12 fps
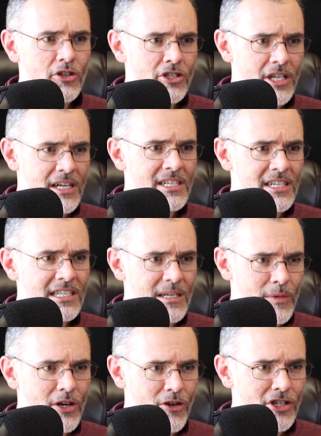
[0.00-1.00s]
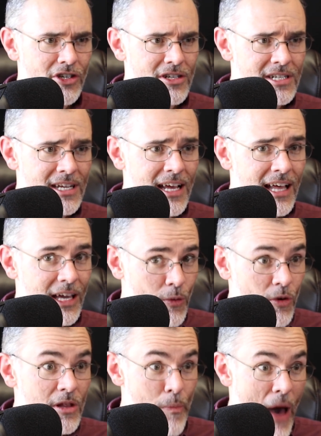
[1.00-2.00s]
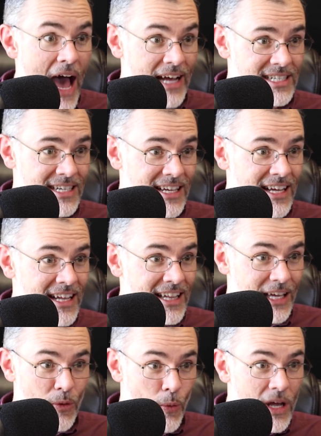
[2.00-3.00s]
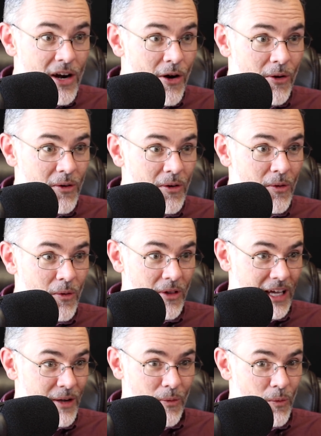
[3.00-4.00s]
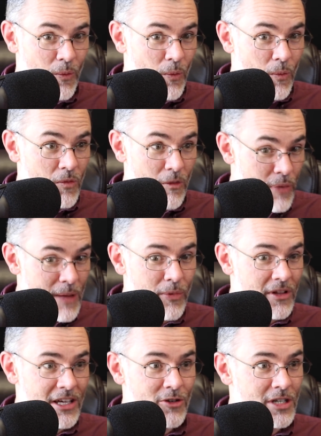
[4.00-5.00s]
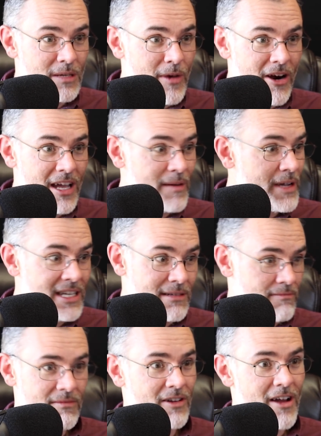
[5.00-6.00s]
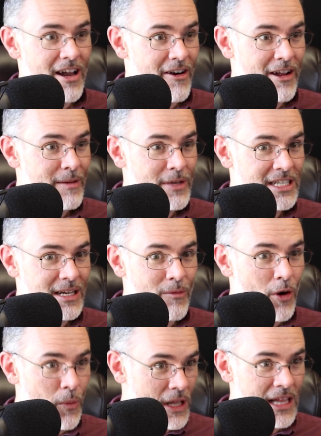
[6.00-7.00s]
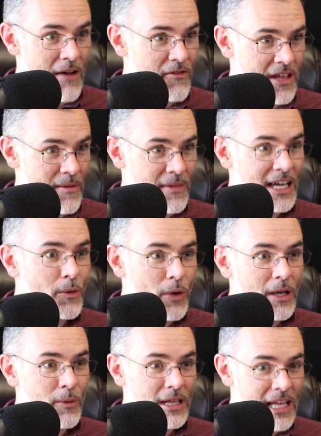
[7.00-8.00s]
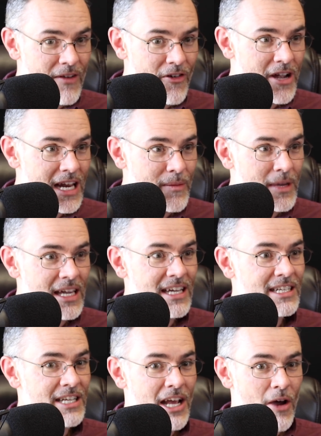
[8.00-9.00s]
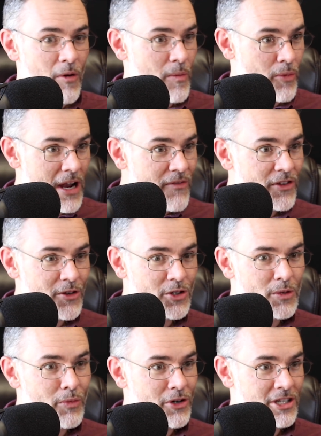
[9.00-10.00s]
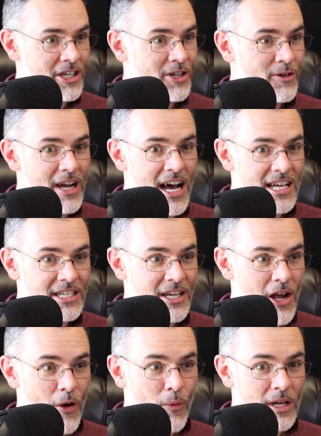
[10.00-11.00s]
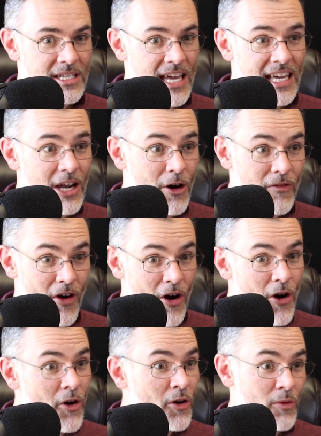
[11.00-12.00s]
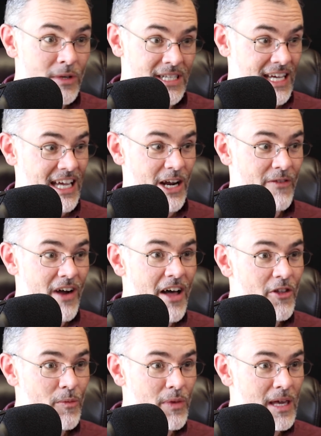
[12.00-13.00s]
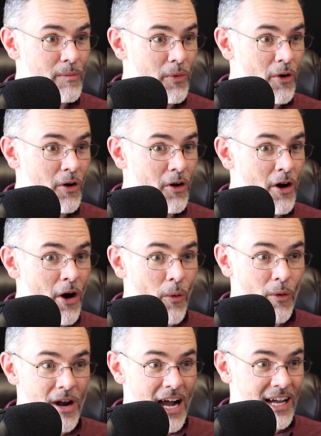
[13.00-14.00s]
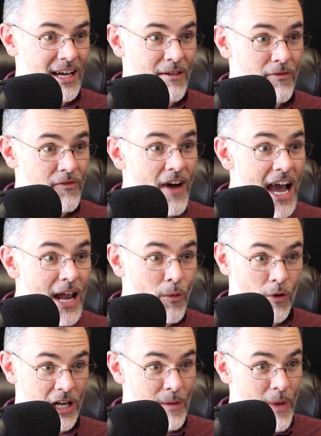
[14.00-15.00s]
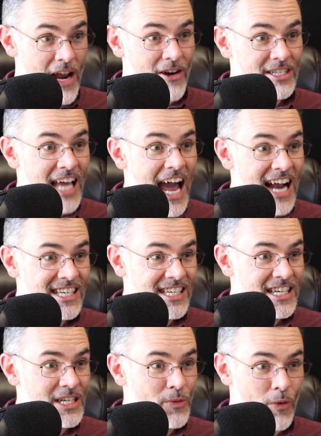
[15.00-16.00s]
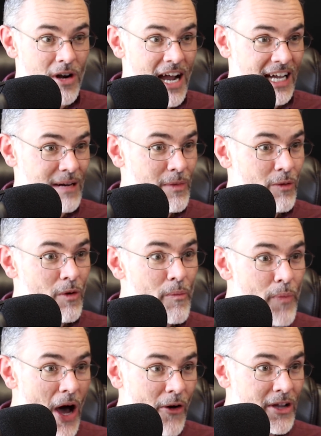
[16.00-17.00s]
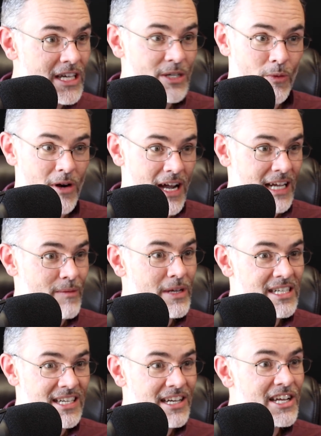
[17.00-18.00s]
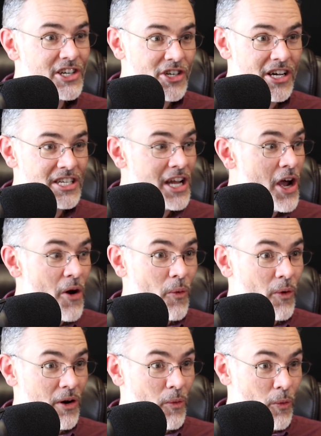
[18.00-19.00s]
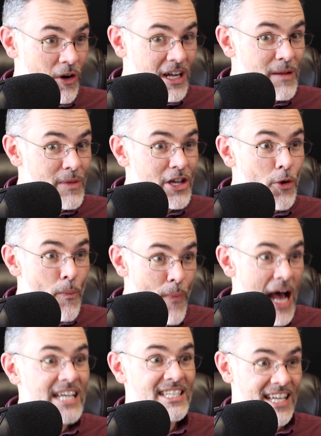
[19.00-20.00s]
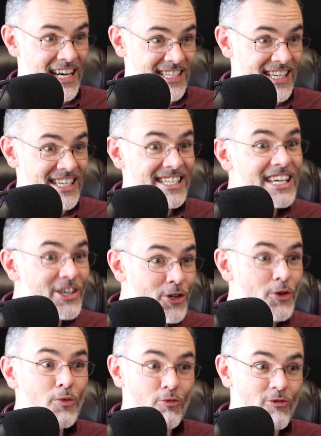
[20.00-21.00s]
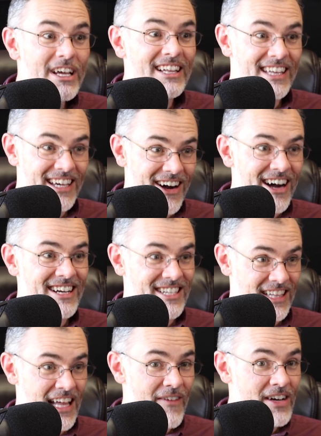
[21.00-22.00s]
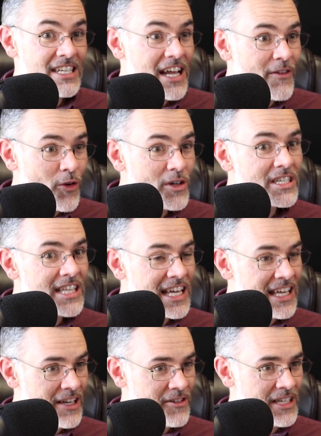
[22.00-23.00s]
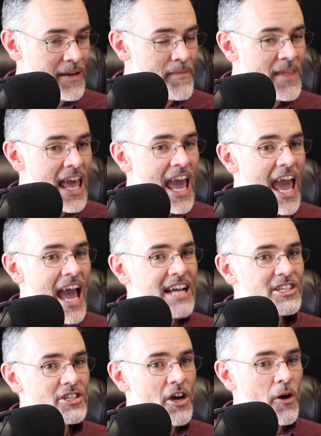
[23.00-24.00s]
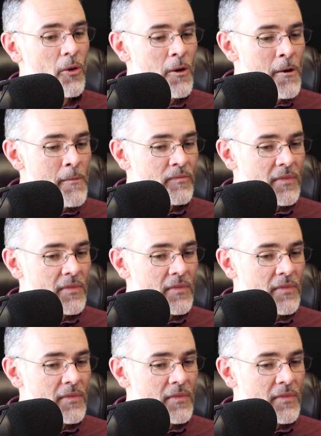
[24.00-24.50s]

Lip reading: citizens to be Christians. Like, we're the best. Like, we don't, like, the people that used to be our enemies, they're not our enemies anymore. We love them. Like, we love our enemies. We pray for those who persecute us. We take care of our own. We take care of other people. We're not going to fight. We're going to pay our taxes. We're not going to be rebellious. We're not going to be seditious. We're going to be your best citizens. Like, you really ought to love us. And of course, they killed him. And so